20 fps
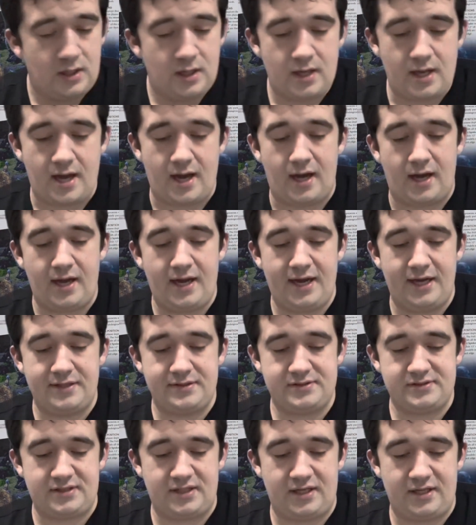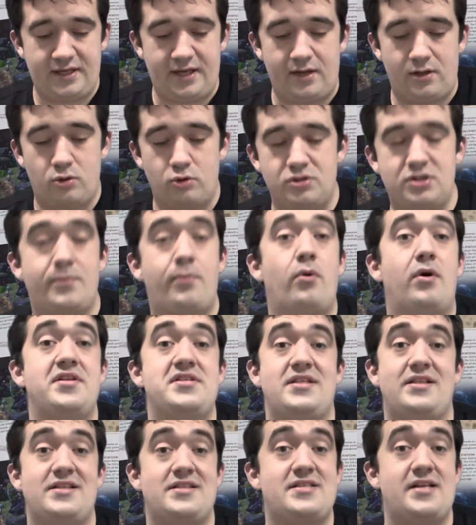Yeah, good deployments
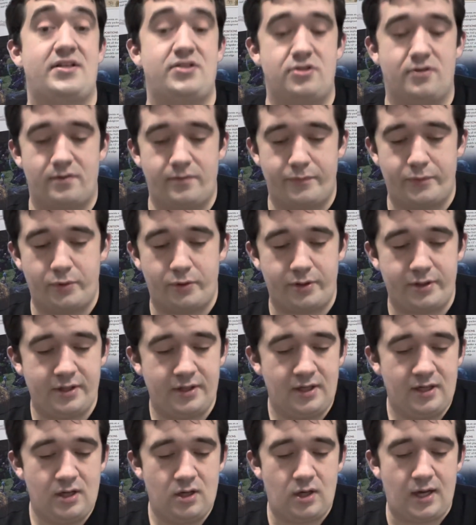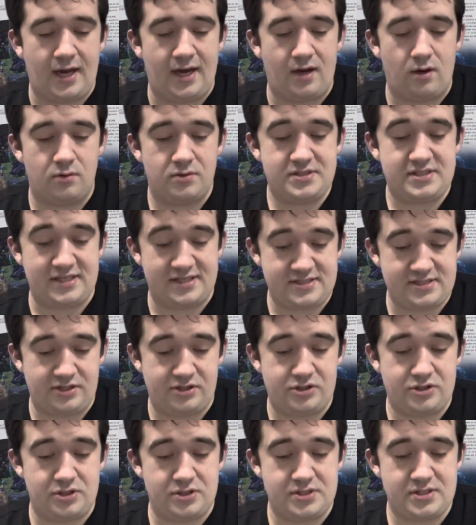in the center of the board, 6
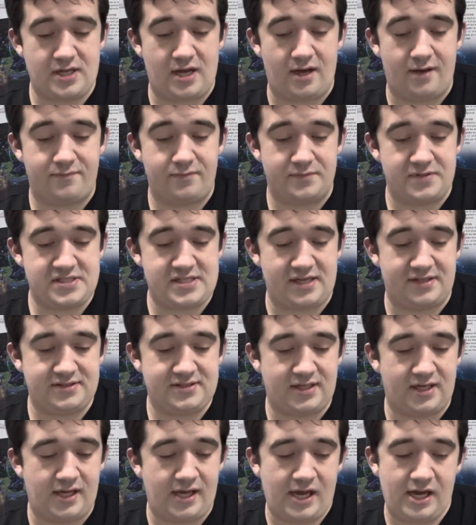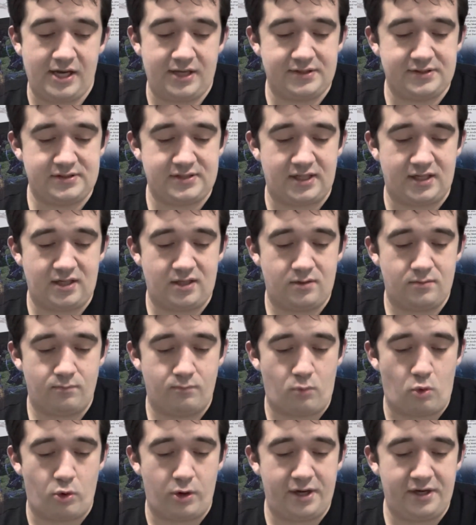inches from the center, and
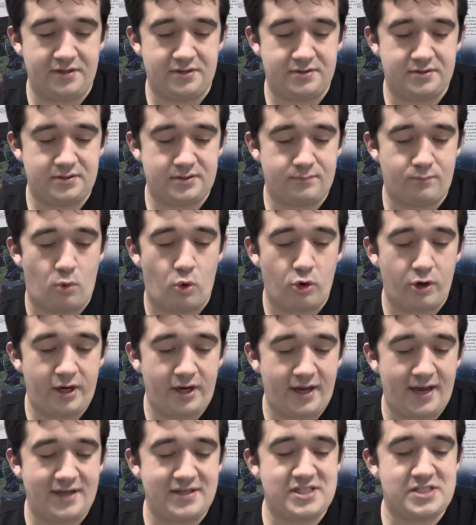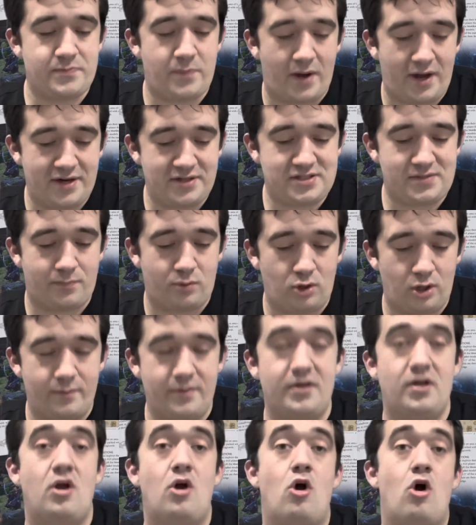Moria and Spider
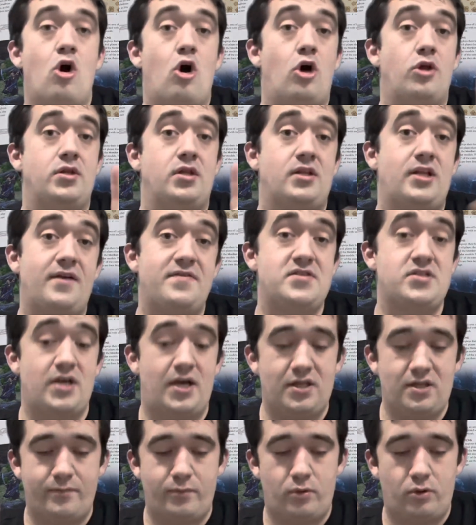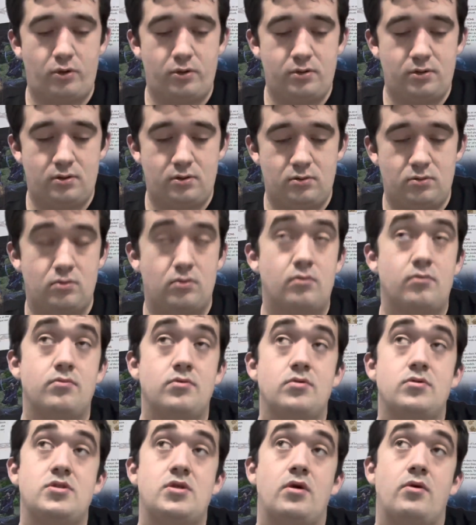deployment on the left side of the board. Oh,
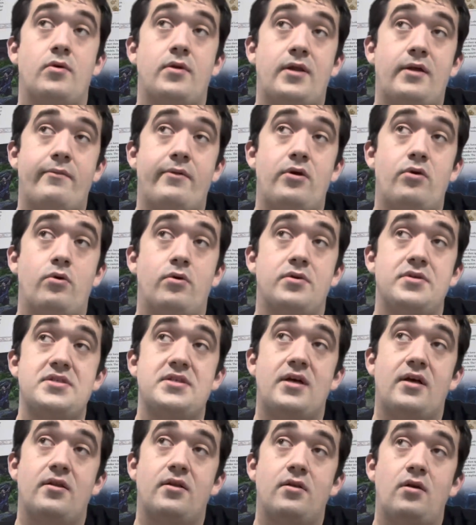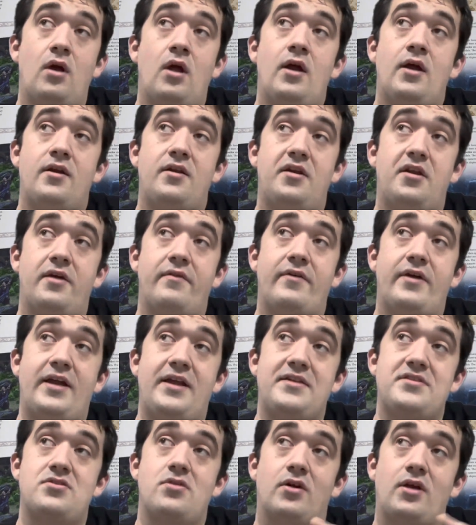so that'd be north, south. Never
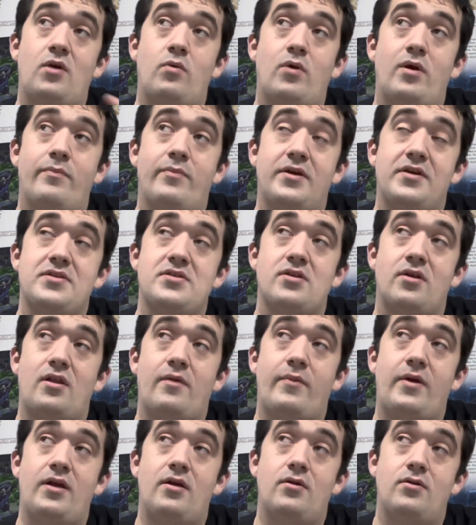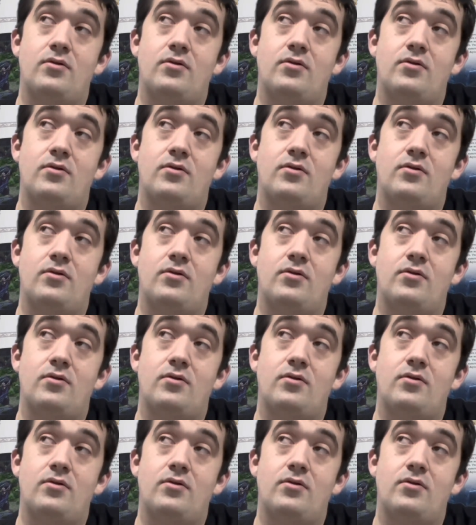eat soggy Weet-Bix, so that'd be...